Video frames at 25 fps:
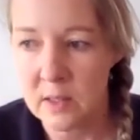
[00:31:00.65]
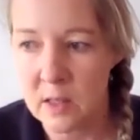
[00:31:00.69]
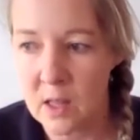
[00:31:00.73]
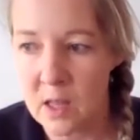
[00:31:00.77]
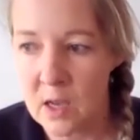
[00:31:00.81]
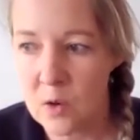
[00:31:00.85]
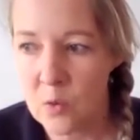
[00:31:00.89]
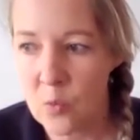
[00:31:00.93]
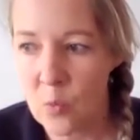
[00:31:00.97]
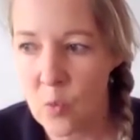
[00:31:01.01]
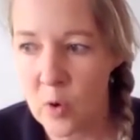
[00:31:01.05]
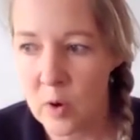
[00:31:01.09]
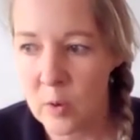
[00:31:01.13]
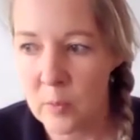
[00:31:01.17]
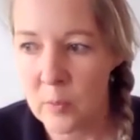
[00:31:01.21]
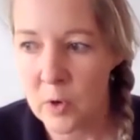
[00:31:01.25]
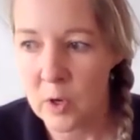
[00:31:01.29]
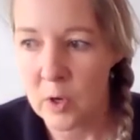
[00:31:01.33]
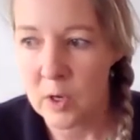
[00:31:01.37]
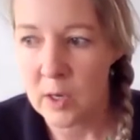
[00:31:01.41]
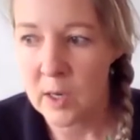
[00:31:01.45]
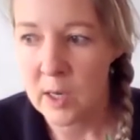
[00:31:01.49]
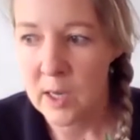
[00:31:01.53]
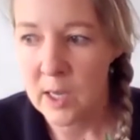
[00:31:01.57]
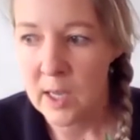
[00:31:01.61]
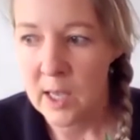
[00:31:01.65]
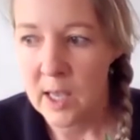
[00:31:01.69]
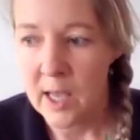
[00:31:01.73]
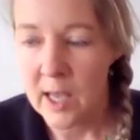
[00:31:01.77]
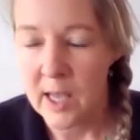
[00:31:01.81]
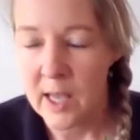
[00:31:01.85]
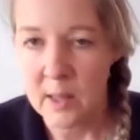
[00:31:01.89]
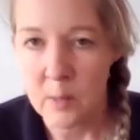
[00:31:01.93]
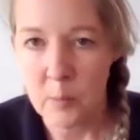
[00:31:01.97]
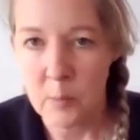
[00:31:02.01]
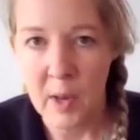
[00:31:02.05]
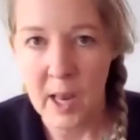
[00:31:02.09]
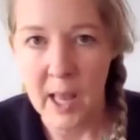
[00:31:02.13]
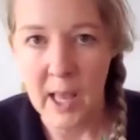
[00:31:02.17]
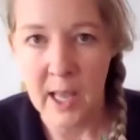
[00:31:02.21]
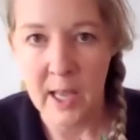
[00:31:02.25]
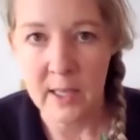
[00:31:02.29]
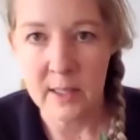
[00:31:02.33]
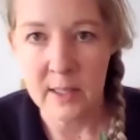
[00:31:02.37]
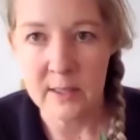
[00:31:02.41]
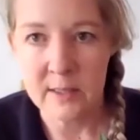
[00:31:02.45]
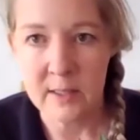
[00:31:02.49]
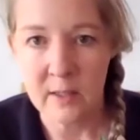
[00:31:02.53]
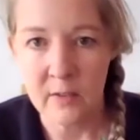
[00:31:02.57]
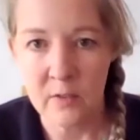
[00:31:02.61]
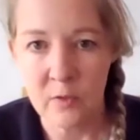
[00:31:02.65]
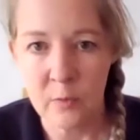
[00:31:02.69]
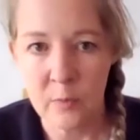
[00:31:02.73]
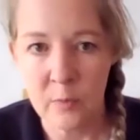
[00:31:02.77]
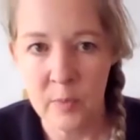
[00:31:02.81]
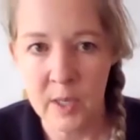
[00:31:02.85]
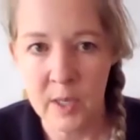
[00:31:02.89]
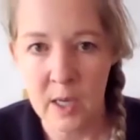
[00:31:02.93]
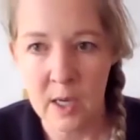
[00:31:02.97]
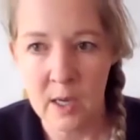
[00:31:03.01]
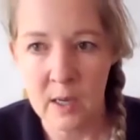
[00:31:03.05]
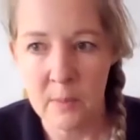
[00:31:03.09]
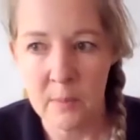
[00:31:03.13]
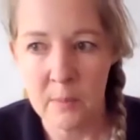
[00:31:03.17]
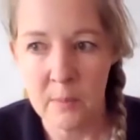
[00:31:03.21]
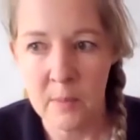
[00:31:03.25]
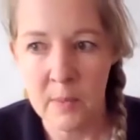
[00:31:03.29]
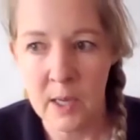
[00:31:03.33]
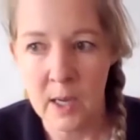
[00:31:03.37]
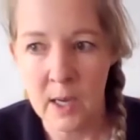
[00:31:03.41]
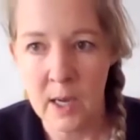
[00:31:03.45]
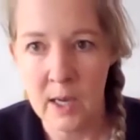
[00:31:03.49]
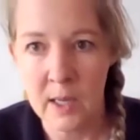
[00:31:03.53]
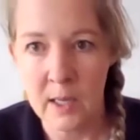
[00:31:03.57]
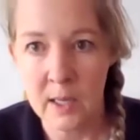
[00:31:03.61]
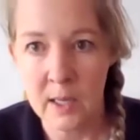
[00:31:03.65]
a lot warmer, and the plants have become